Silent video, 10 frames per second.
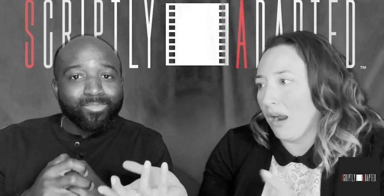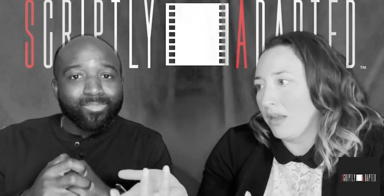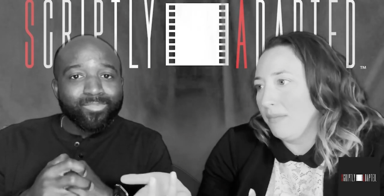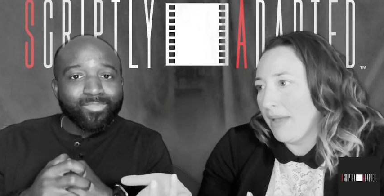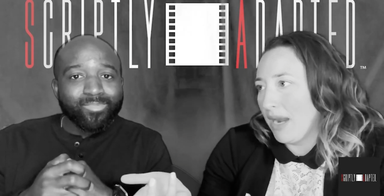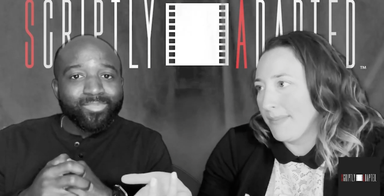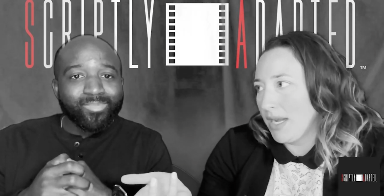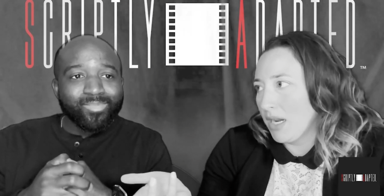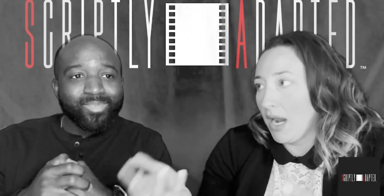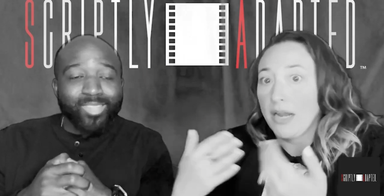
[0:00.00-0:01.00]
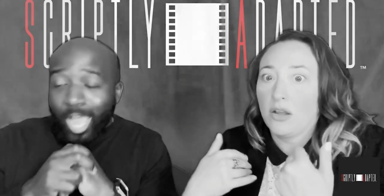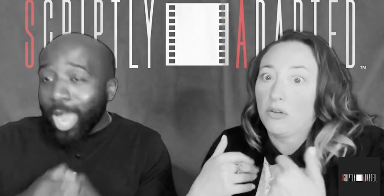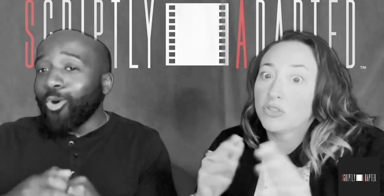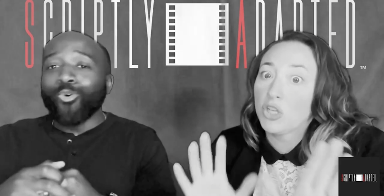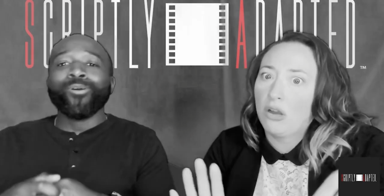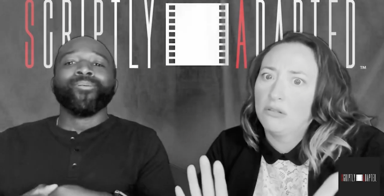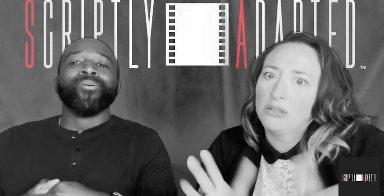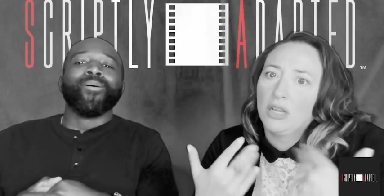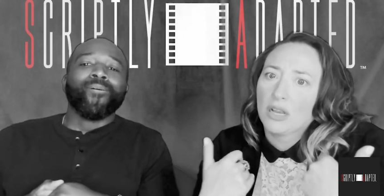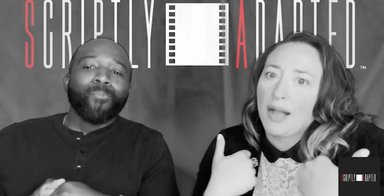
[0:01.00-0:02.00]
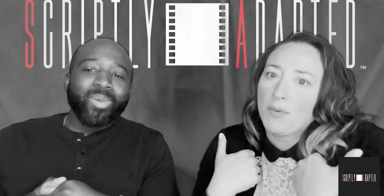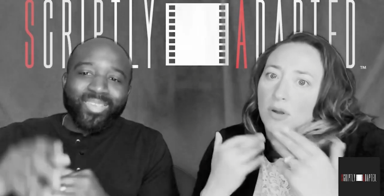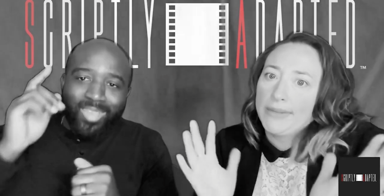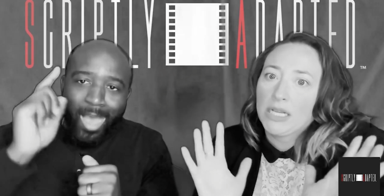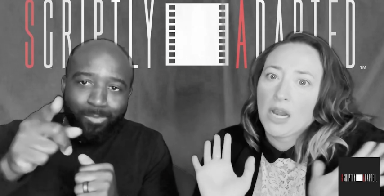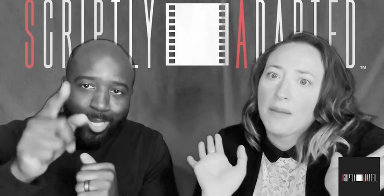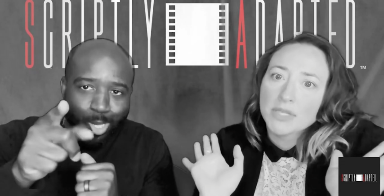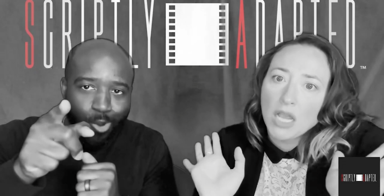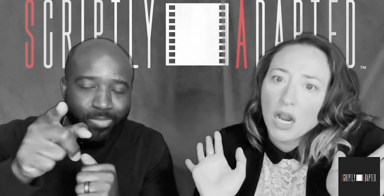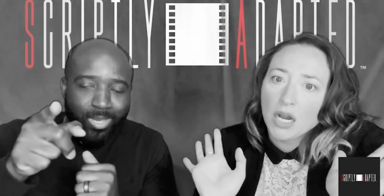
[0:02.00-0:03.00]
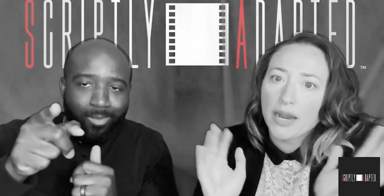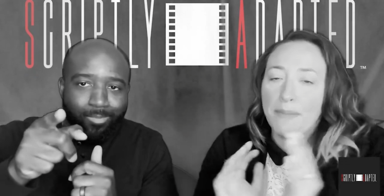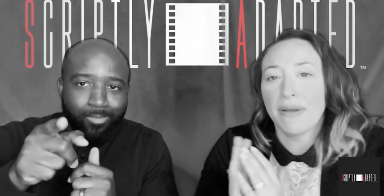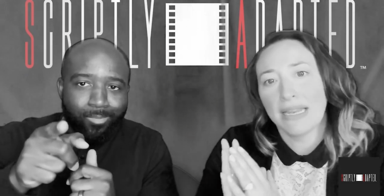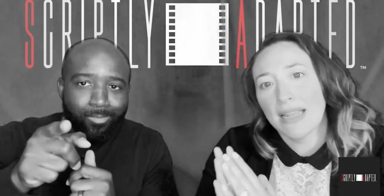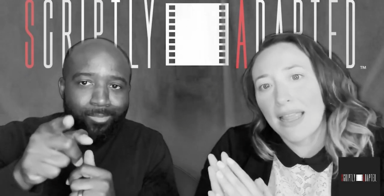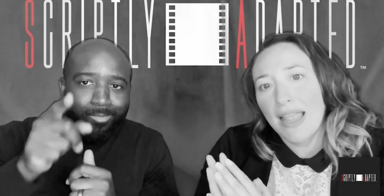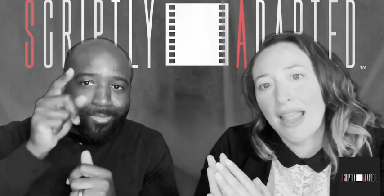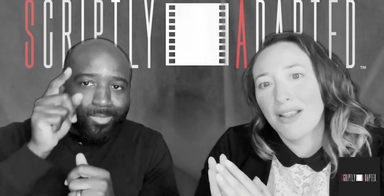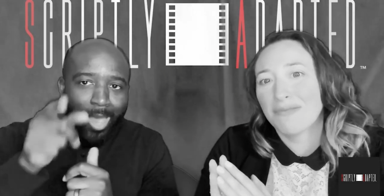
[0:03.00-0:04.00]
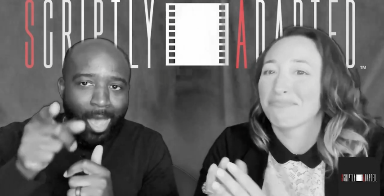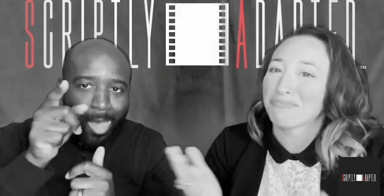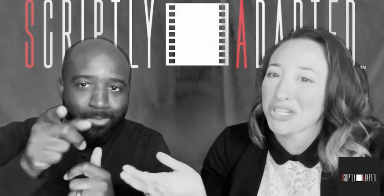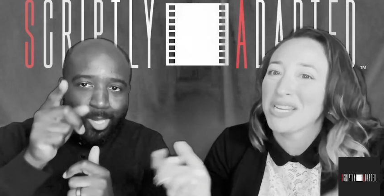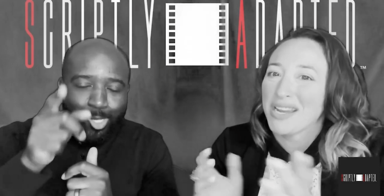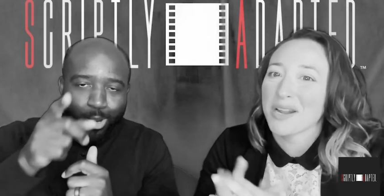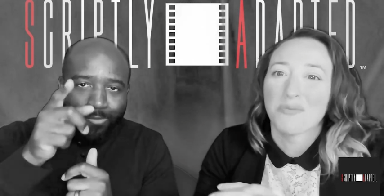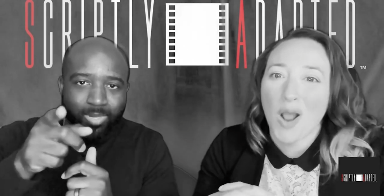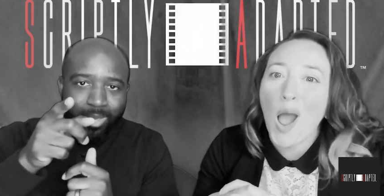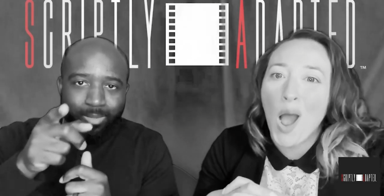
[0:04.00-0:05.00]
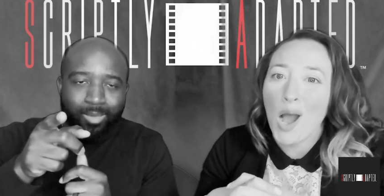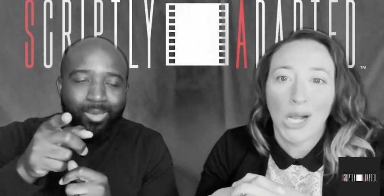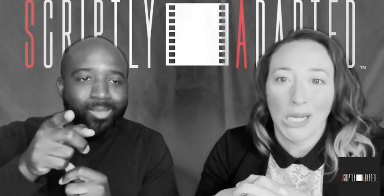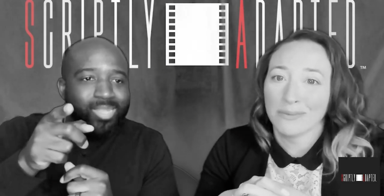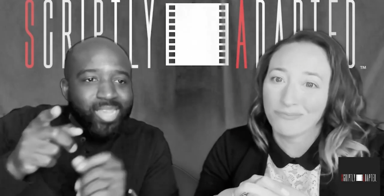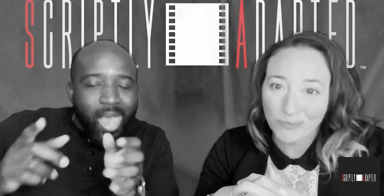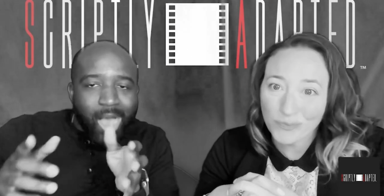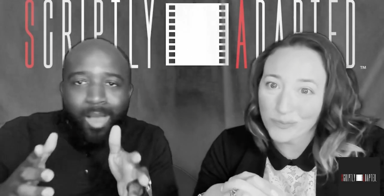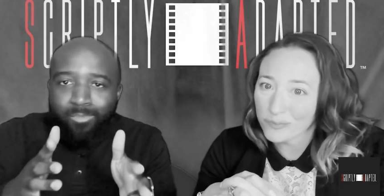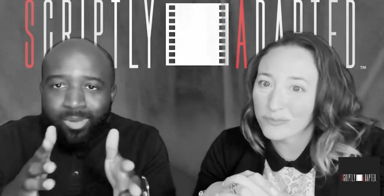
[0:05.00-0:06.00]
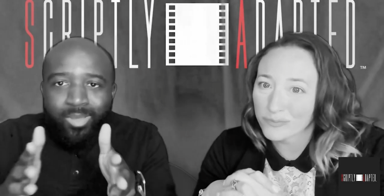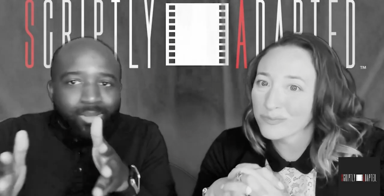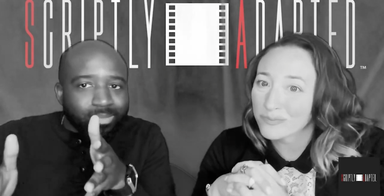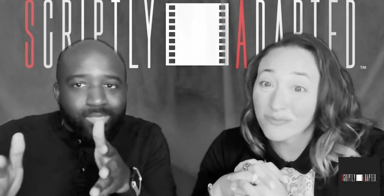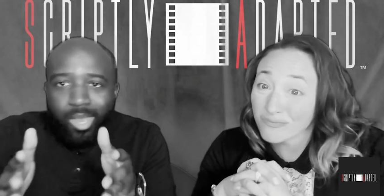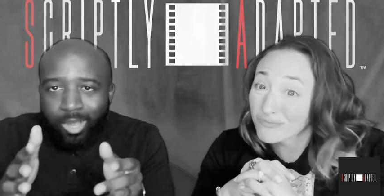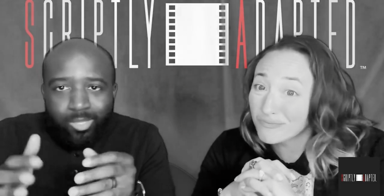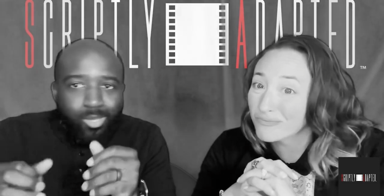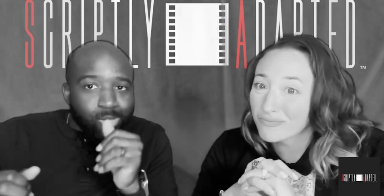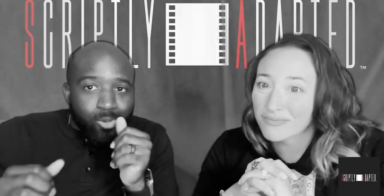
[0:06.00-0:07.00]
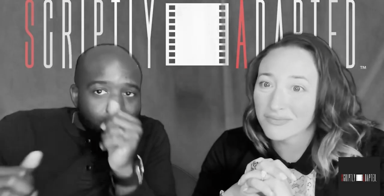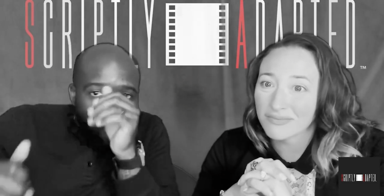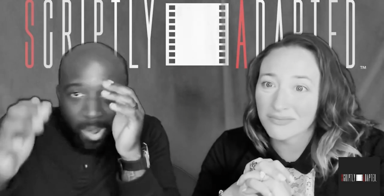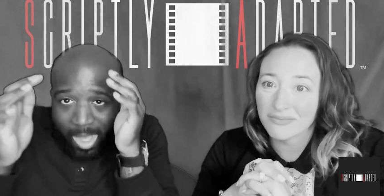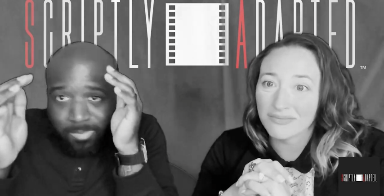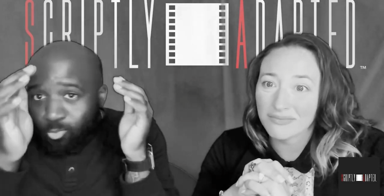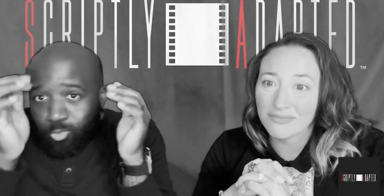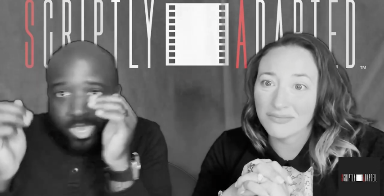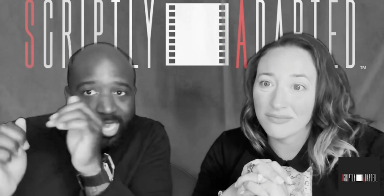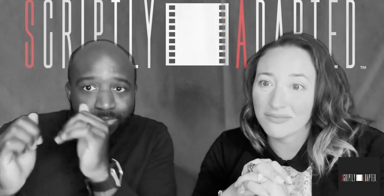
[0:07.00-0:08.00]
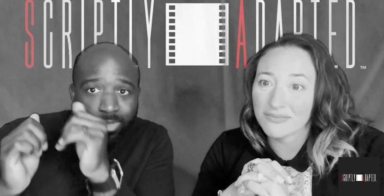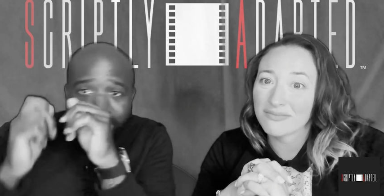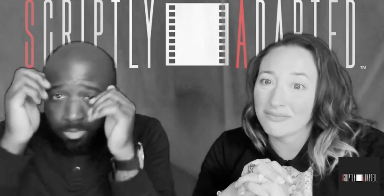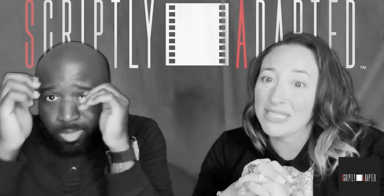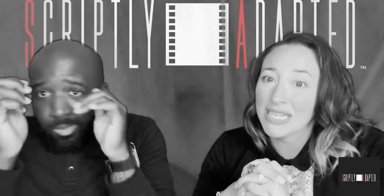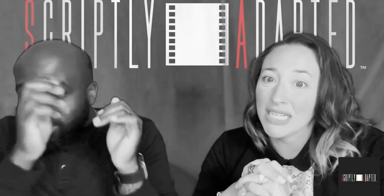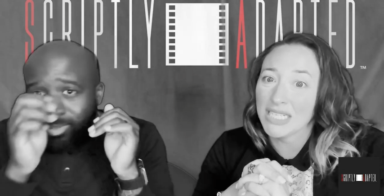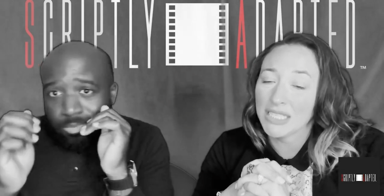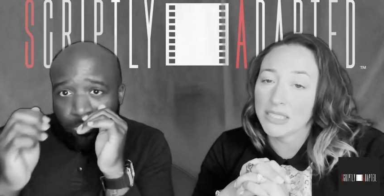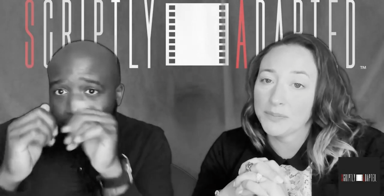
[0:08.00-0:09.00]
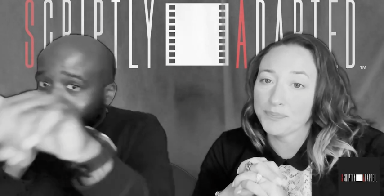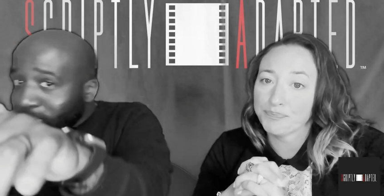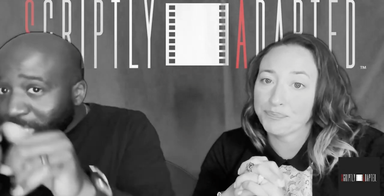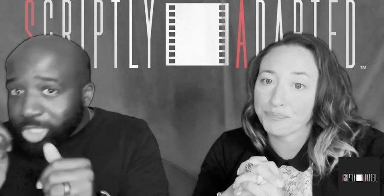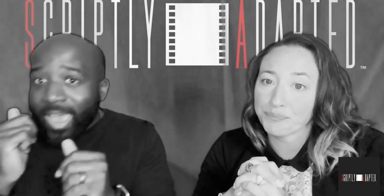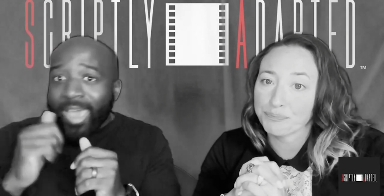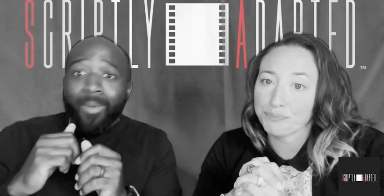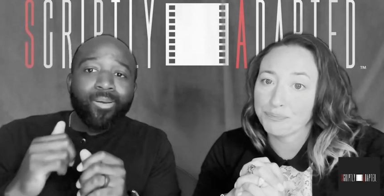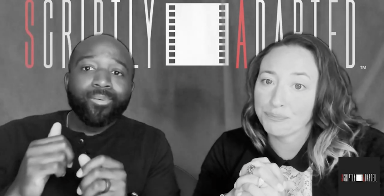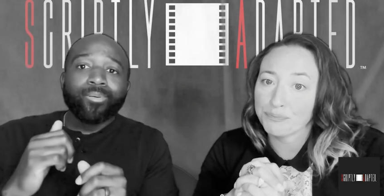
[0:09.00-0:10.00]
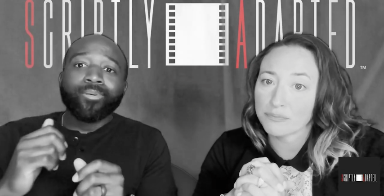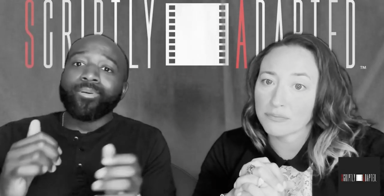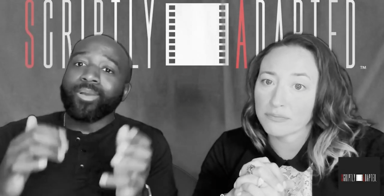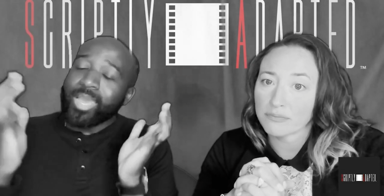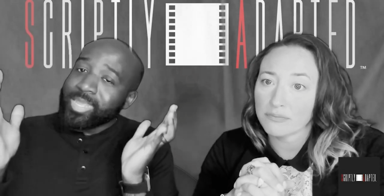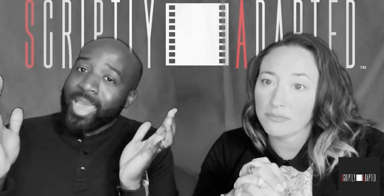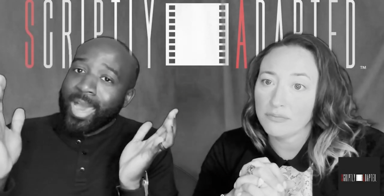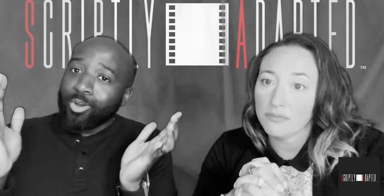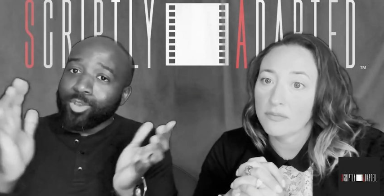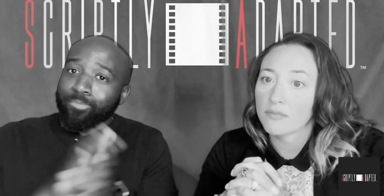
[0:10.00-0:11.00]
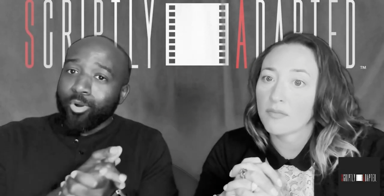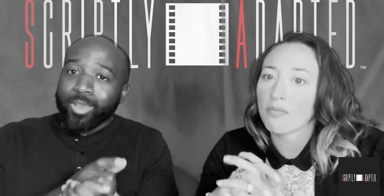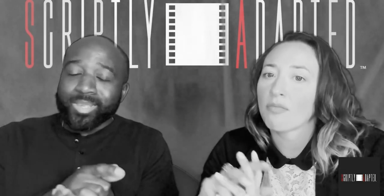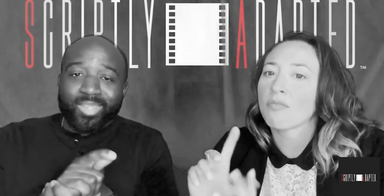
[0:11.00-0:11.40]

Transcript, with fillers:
Speaker 1: are you mad about it? I no! Don't, look, I'm because Tom deserves sorry, it. Tom she deserves it.
Speaker 2: Tom ducked bobbed and weaved, yeah. do the jab, and now your boy is